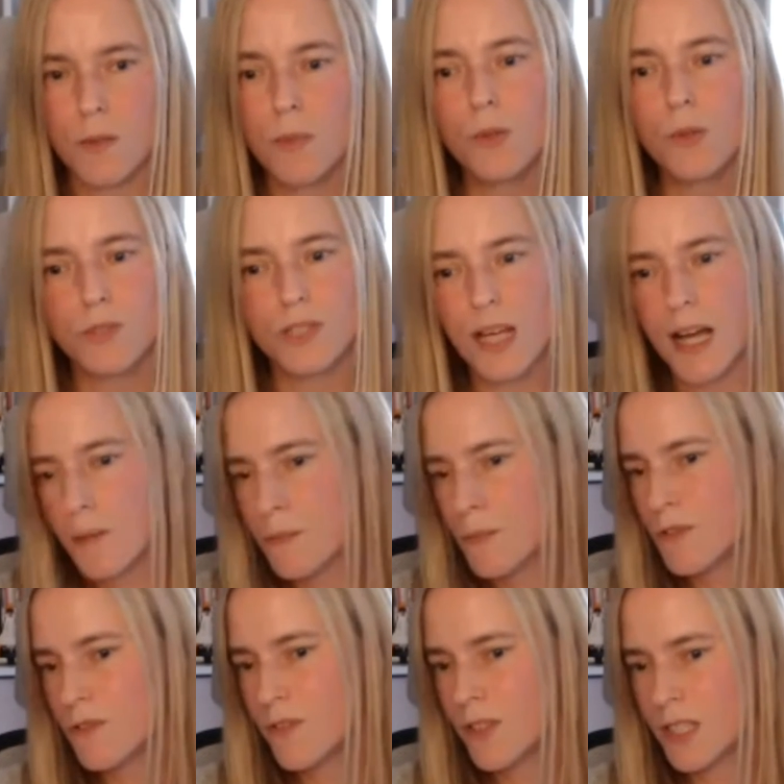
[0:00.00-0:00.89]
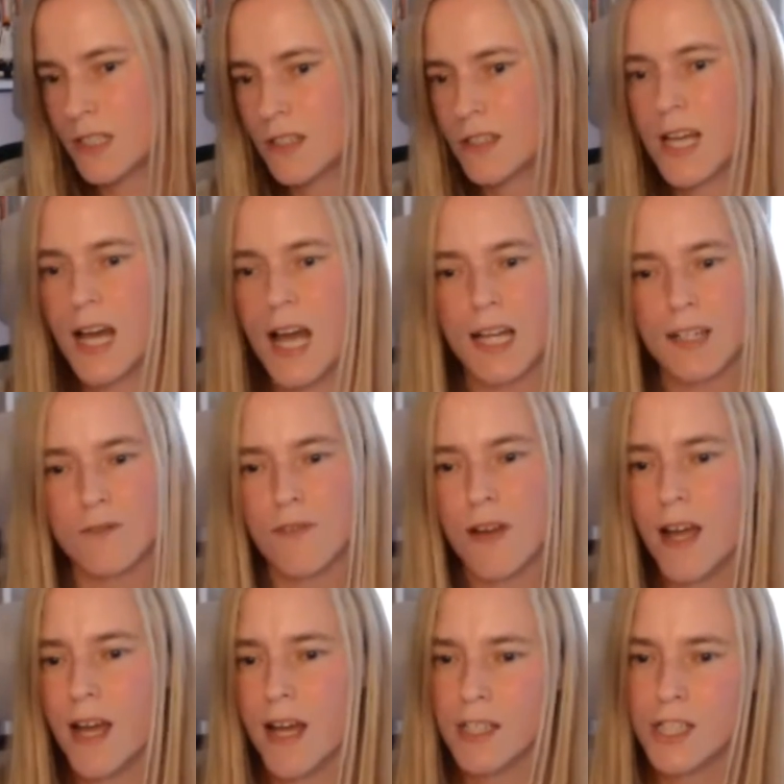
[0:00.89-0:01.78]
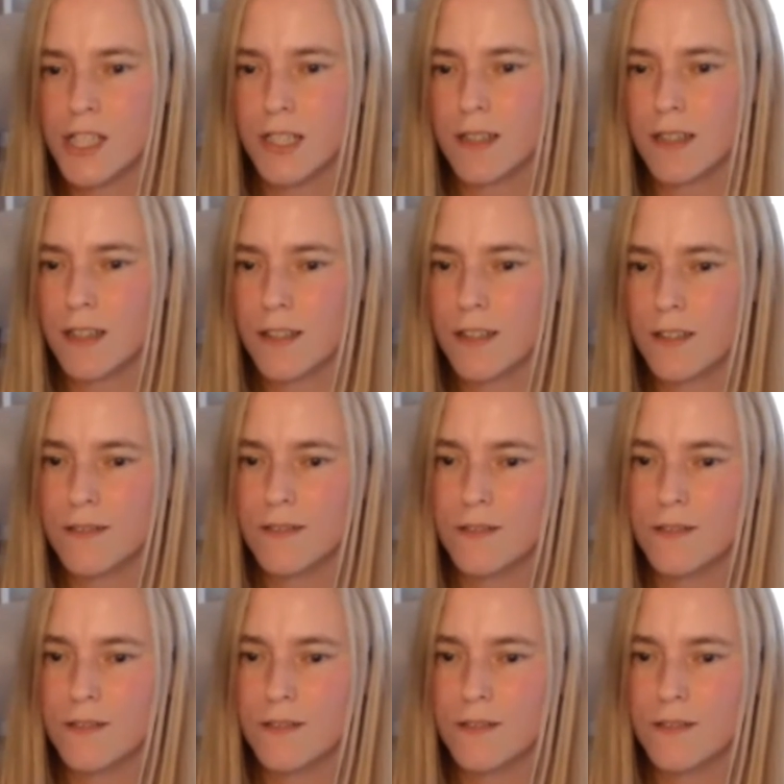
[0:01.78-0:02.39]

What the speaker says: pools I move in are the hand reg and the